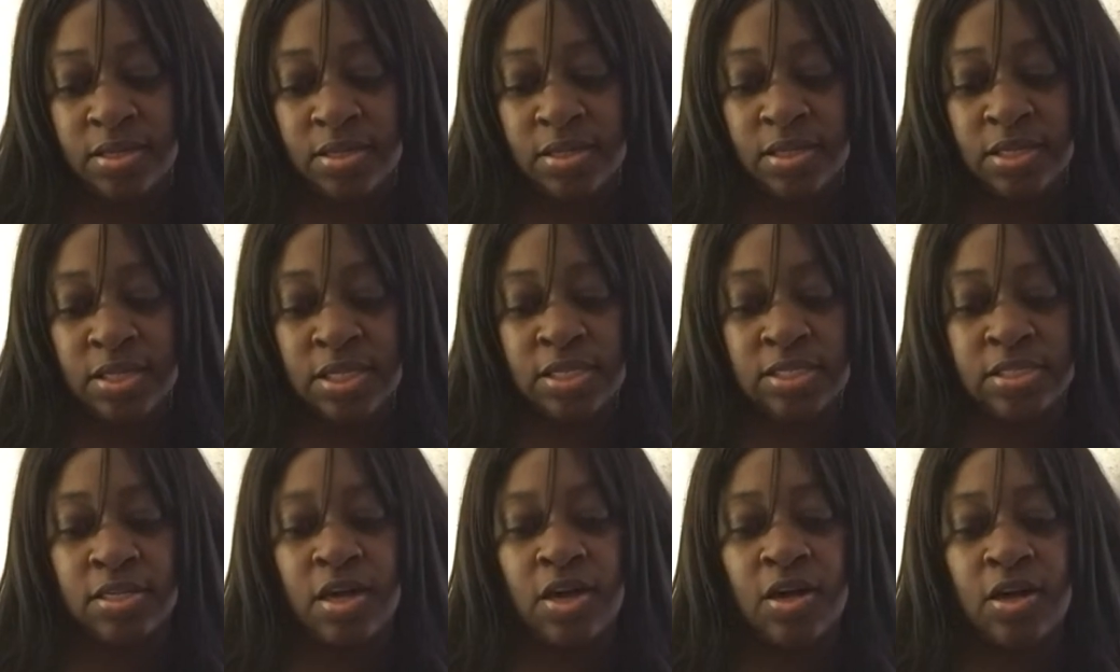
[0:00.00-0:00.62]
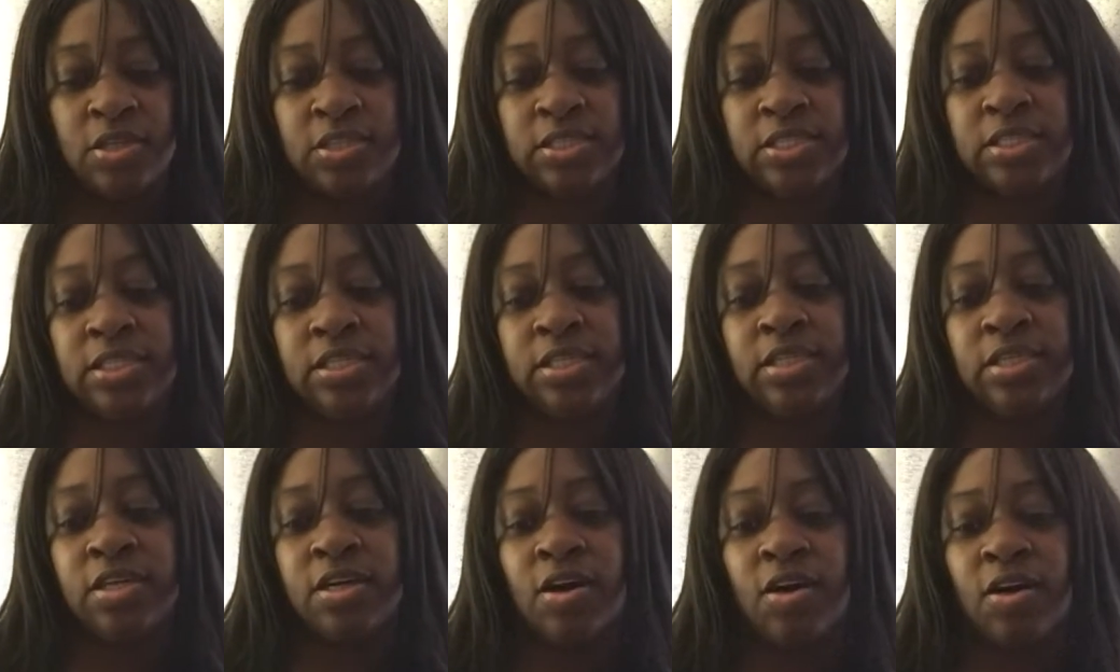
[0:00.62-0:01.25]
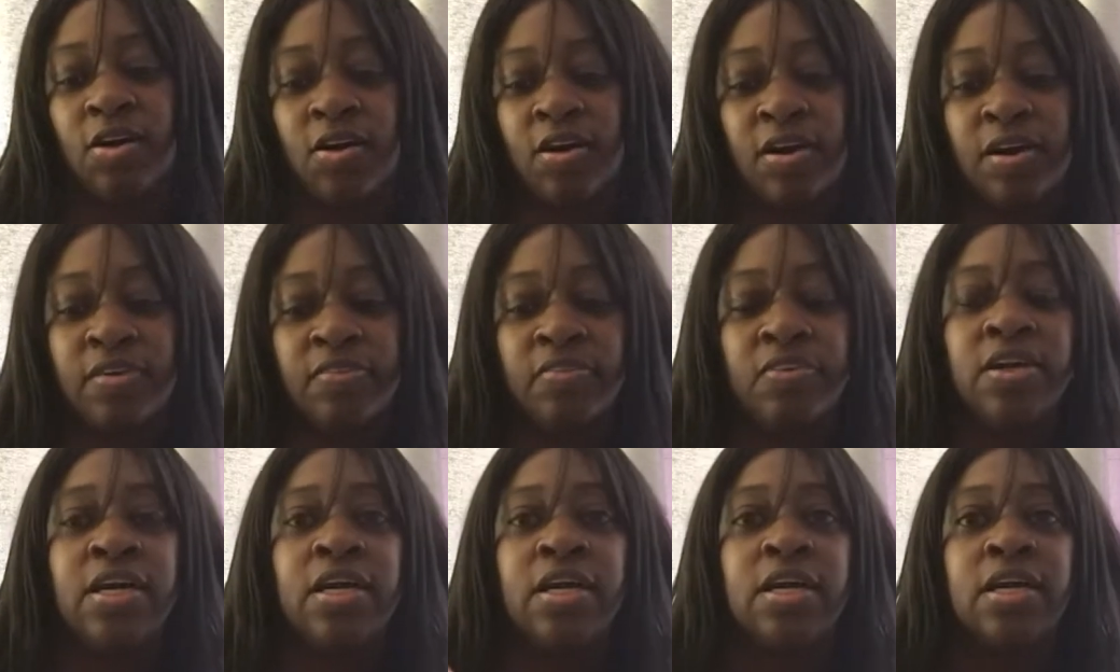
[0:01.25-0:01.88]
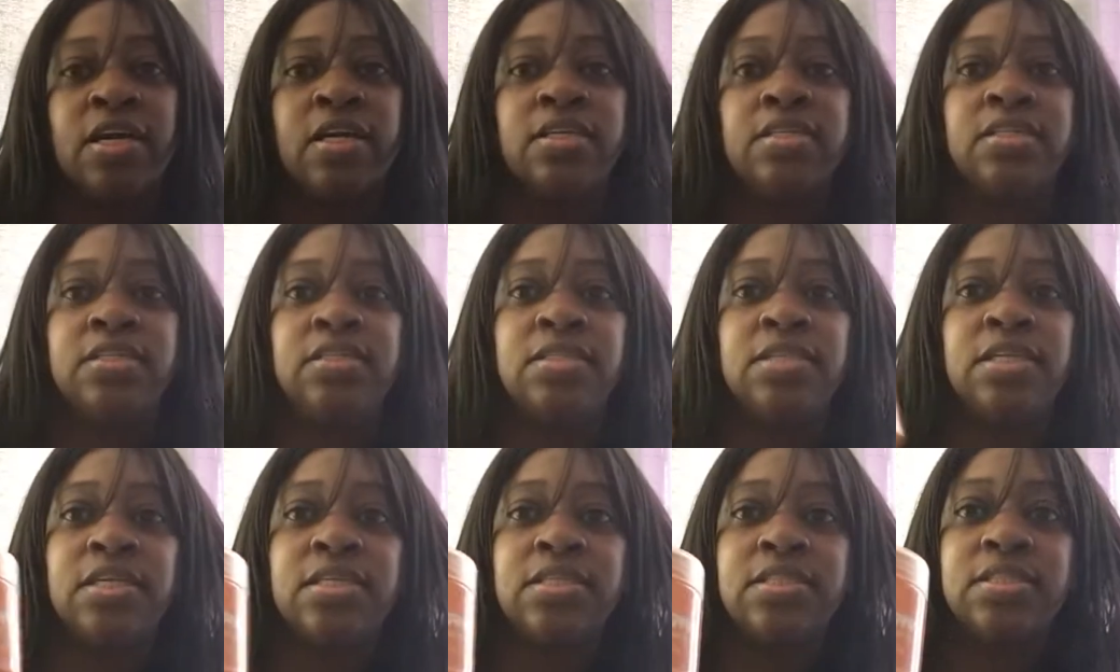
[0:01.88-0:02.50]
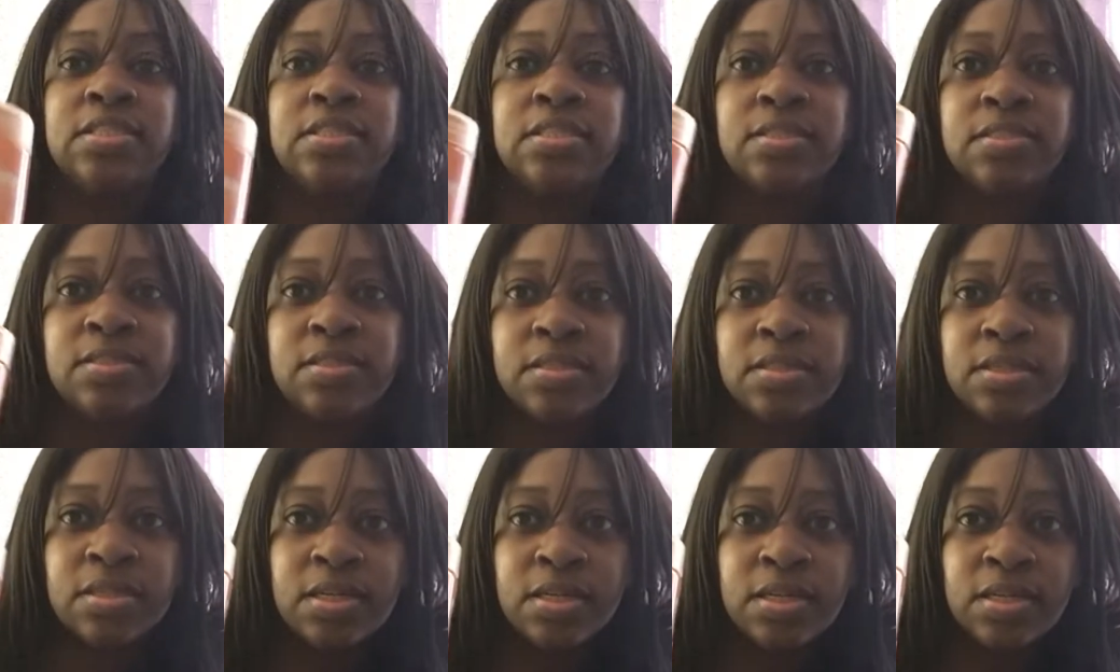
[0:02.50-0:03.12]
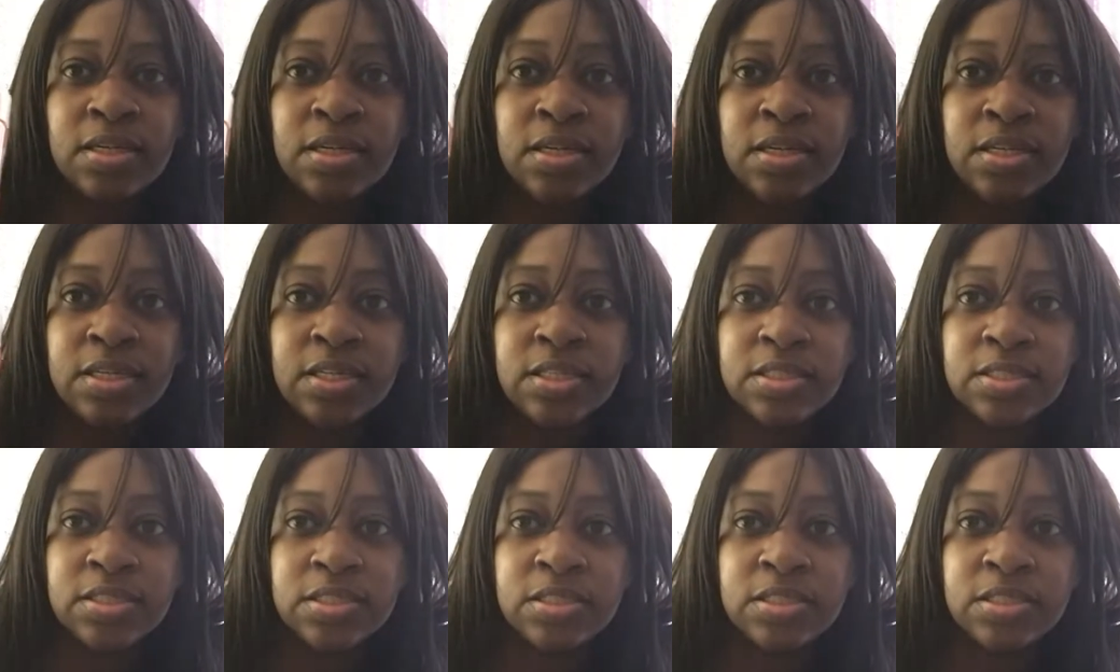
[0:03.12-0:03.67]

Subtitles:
it's called T-Car Dust Cleaning